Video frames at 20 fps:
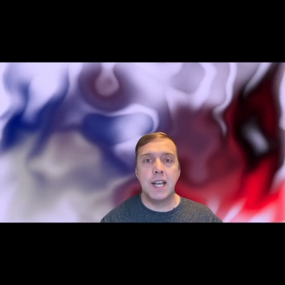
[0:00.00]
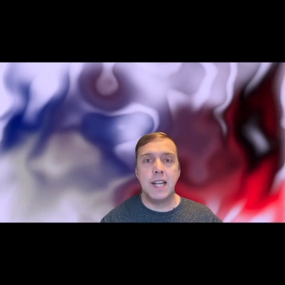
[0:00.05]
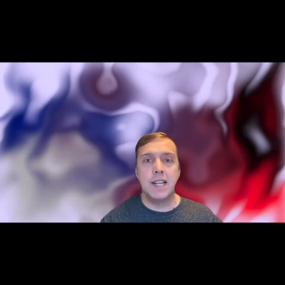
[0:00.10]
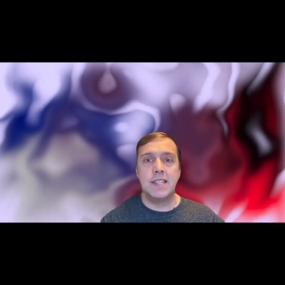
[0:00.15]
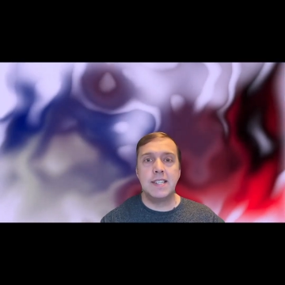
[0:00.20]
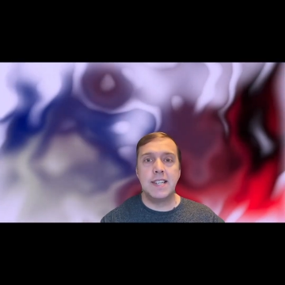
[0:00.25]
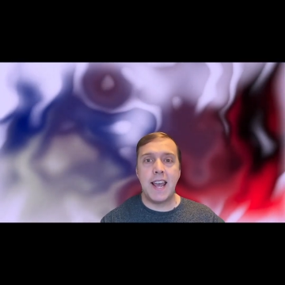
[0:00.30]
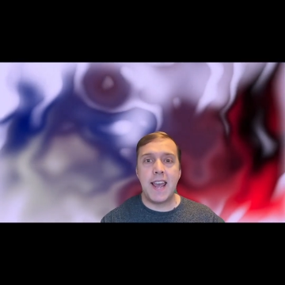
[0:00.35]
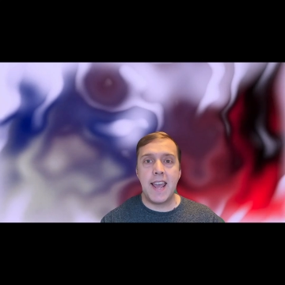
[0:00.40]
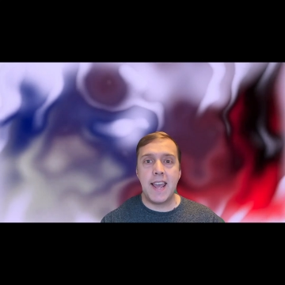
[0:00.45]

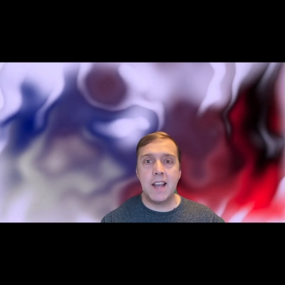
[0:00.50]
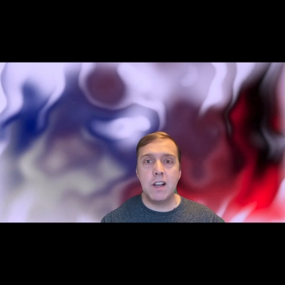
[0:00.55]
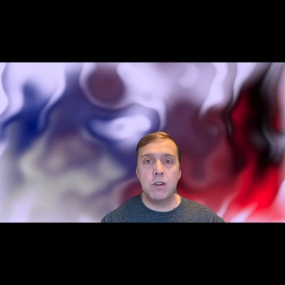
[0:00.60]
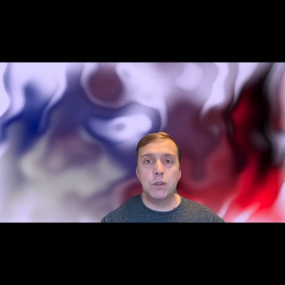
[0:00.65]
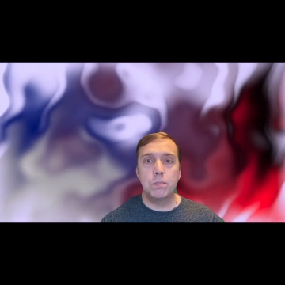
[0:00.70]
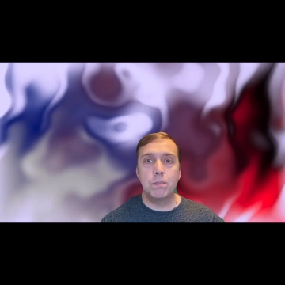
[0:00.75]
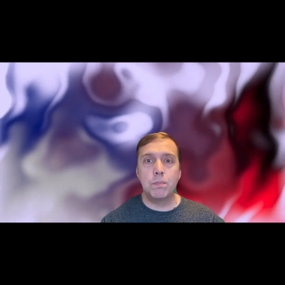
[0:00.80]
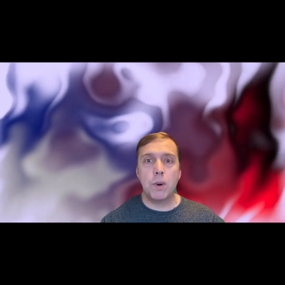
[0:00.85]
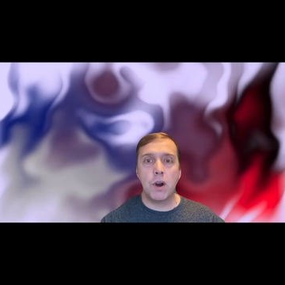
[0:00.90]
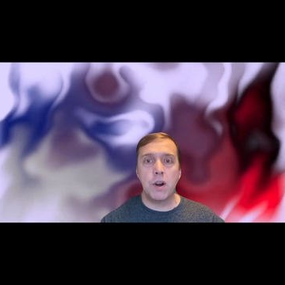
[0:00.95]

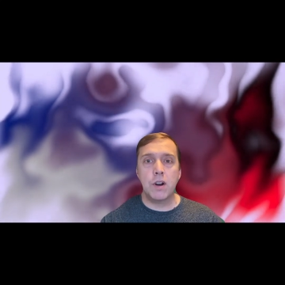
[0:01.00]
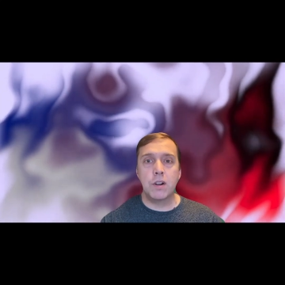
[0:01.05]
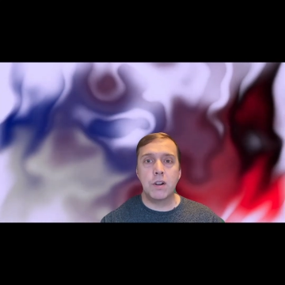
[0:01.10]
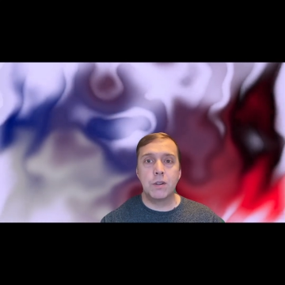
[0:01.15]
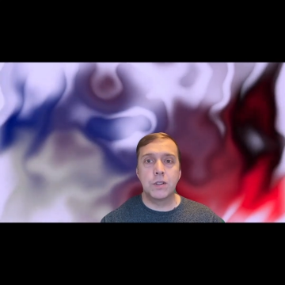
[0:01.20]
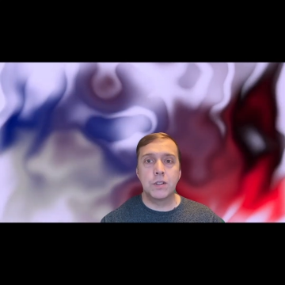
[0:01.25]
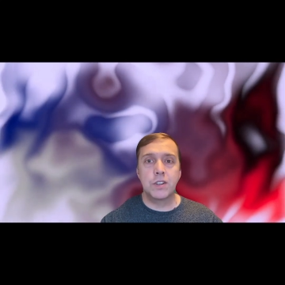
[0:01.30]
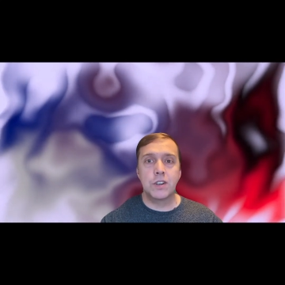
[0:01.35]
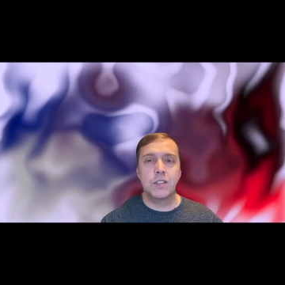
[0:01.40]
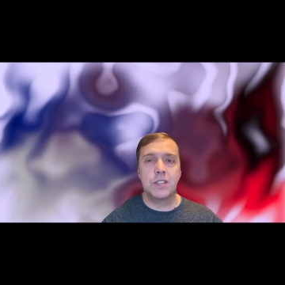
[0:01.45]
entangled
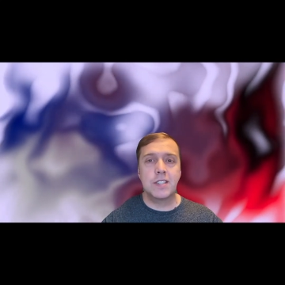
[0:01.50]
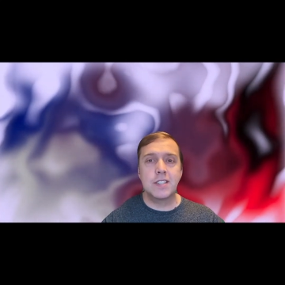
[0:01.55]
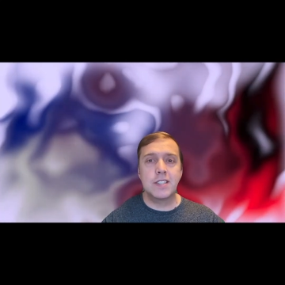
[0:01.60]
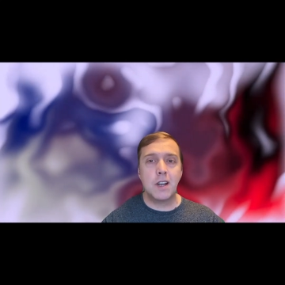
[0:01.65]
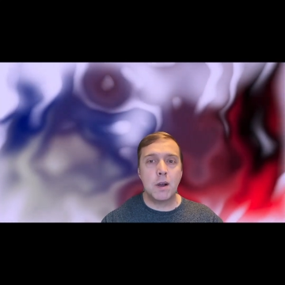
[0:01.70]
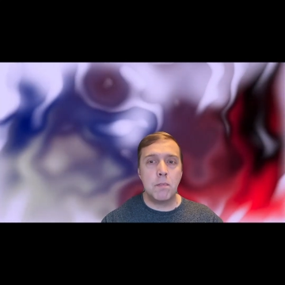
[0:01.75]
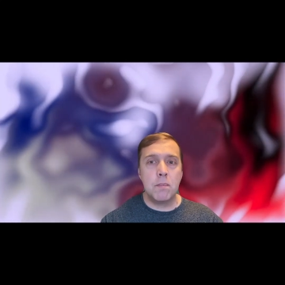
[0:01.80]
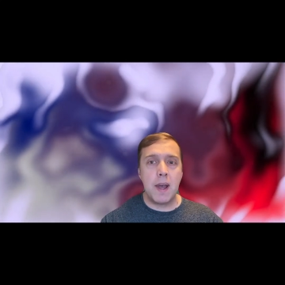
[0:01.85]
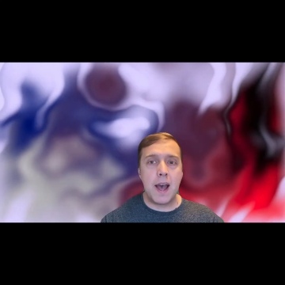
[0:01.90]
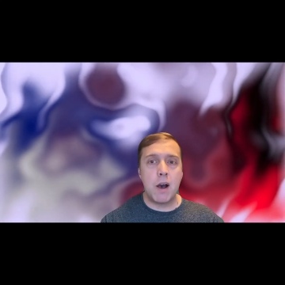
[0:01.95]
particles are
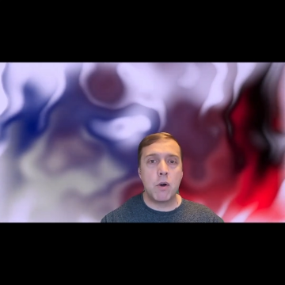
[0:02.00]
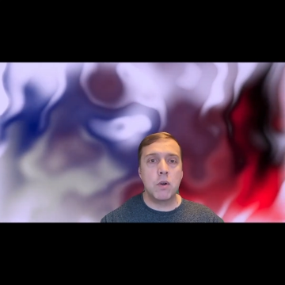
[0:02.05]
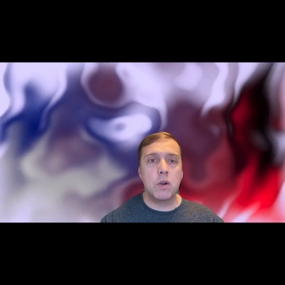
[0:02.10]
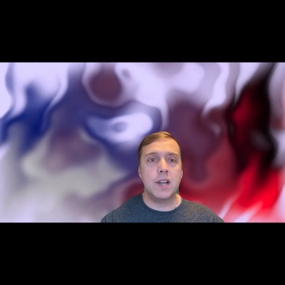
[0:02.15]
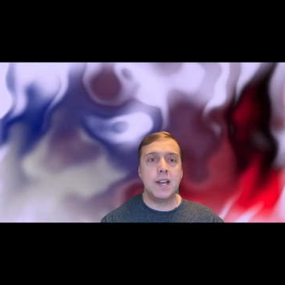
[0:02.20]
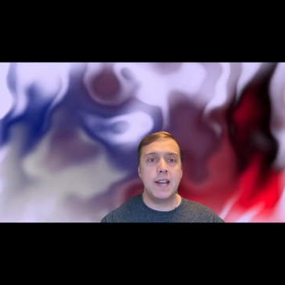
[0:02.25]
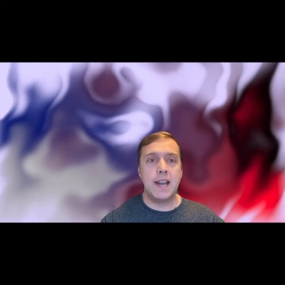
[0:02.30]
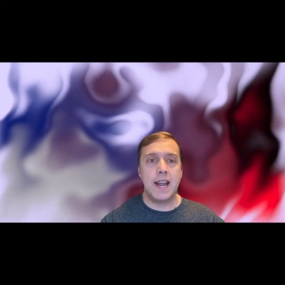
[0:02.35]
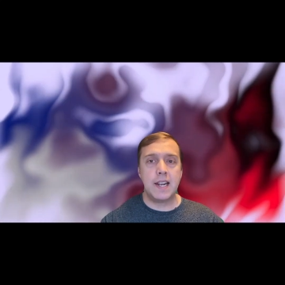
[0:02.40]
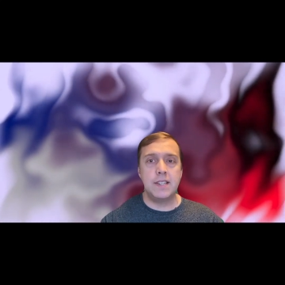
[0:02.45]
somehow
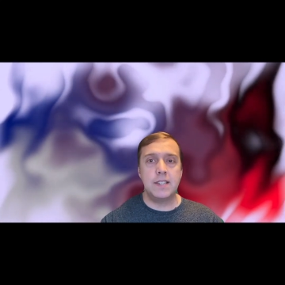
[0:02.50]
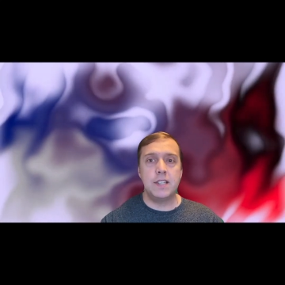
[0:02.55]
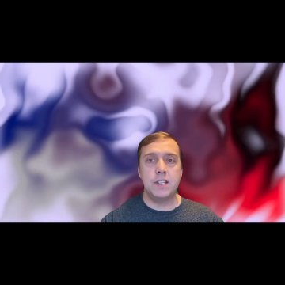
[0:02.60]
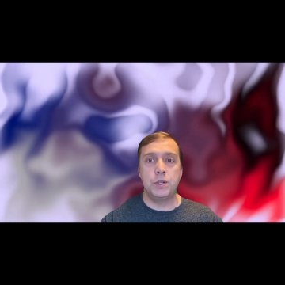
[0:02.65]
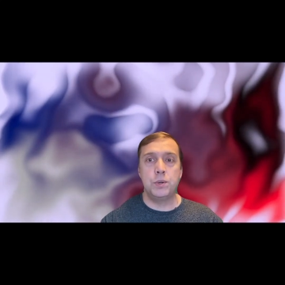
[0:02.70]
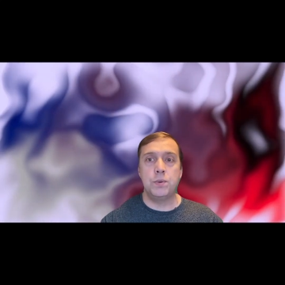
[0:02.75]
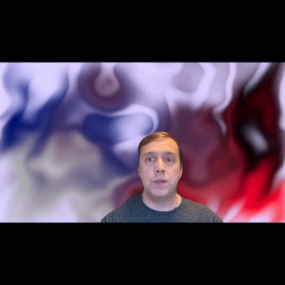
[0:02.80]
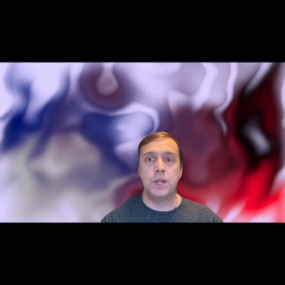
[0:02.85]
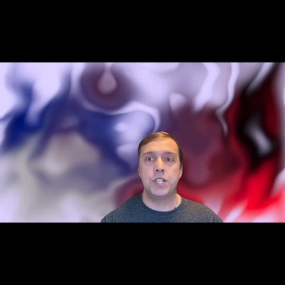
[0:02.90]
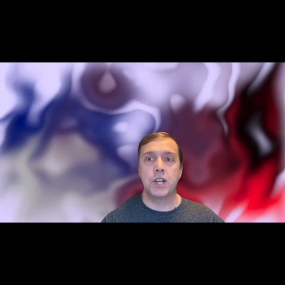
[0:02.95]
connected
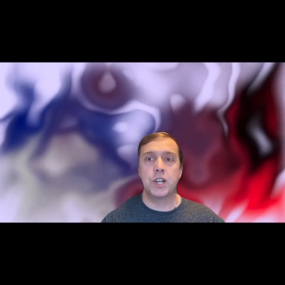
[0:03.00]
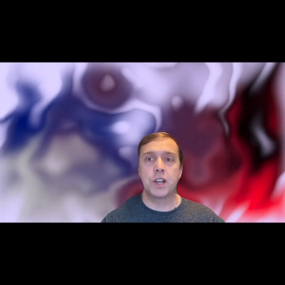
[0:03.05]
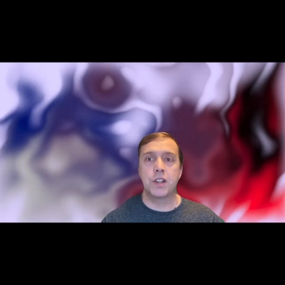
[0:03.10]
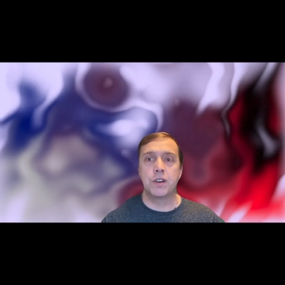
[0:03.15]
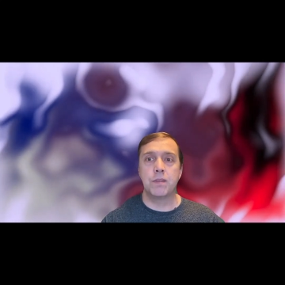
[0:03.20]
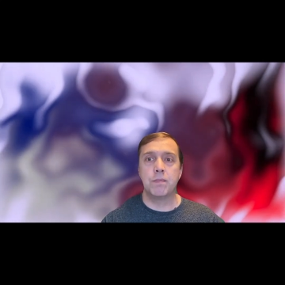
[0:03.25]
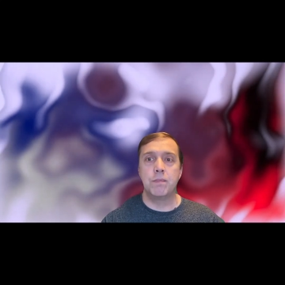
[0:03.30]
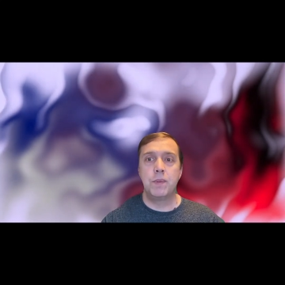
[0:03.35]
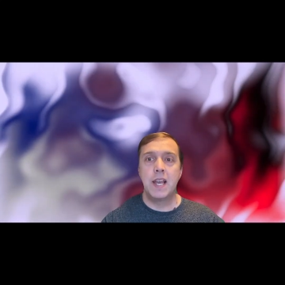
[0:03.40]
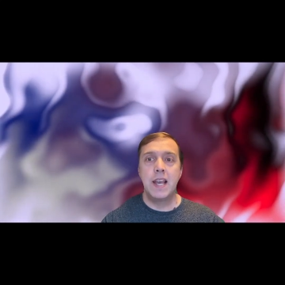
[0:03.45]
to each
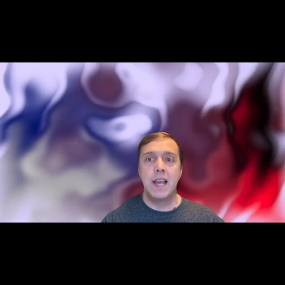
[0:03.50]
other,